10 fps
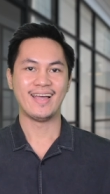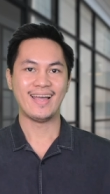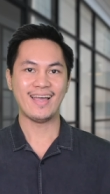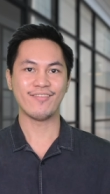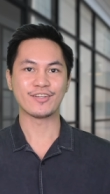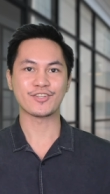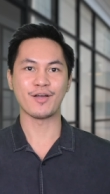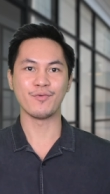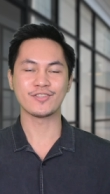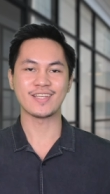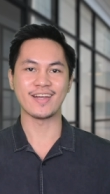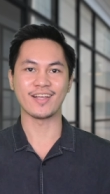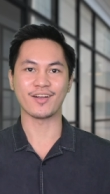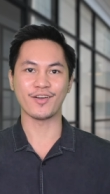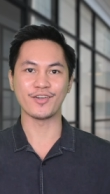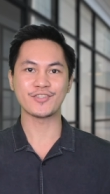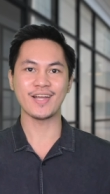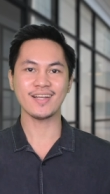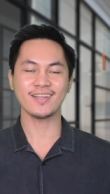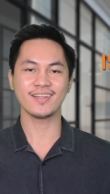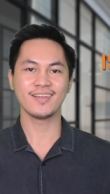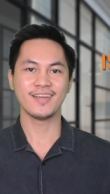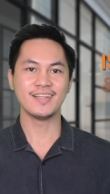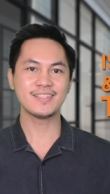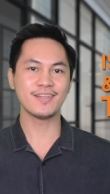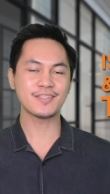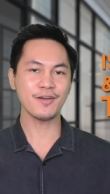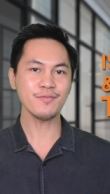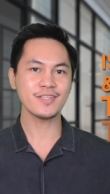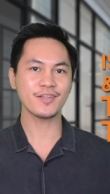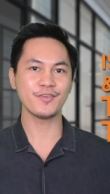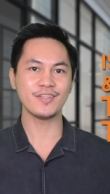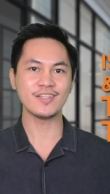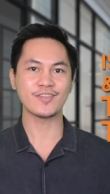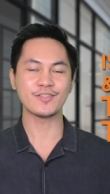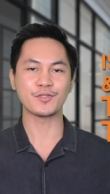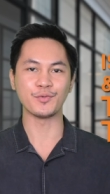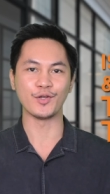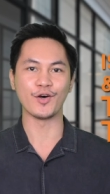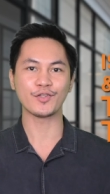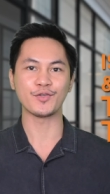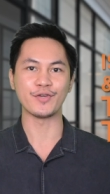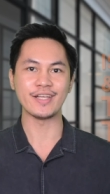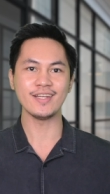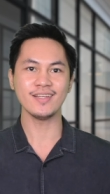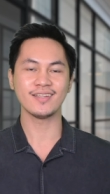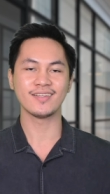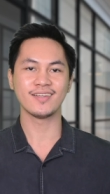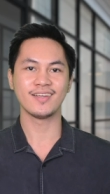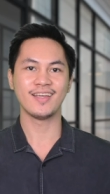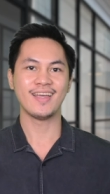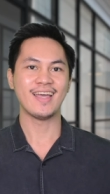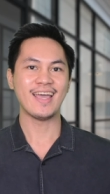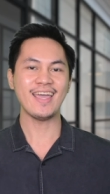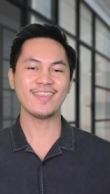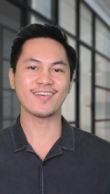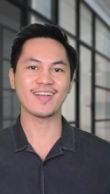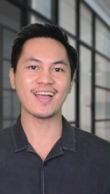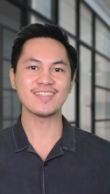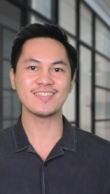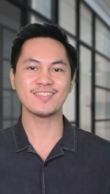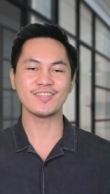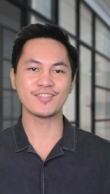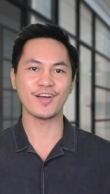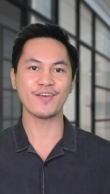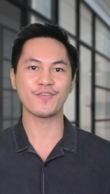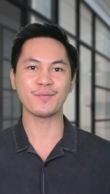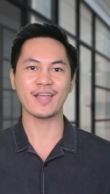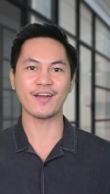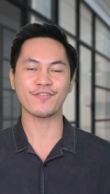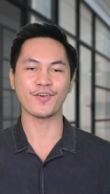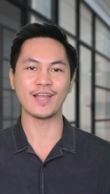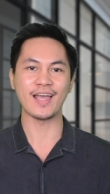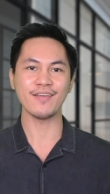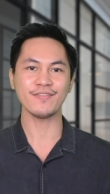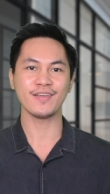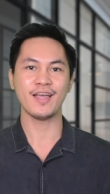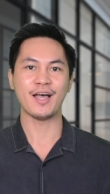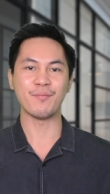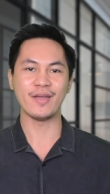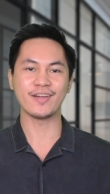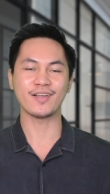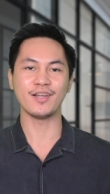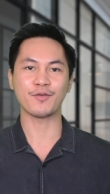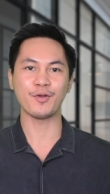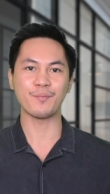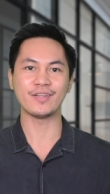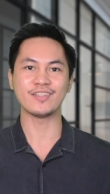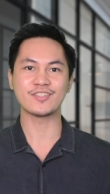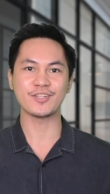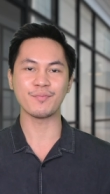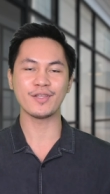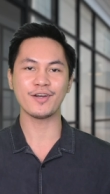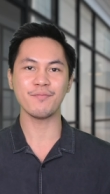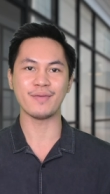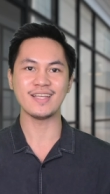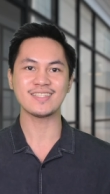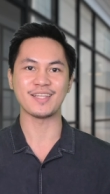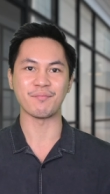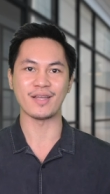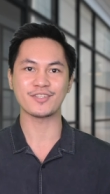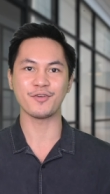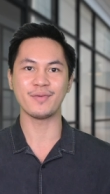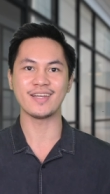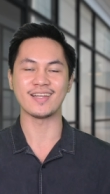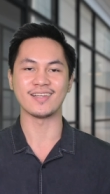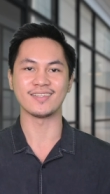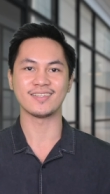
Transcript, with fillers: having trouble signing a contract? Is the terms and conditions too long to read? Hey there guys, this is John from Care for Life, a medical equipment distributor based in Metro Manila.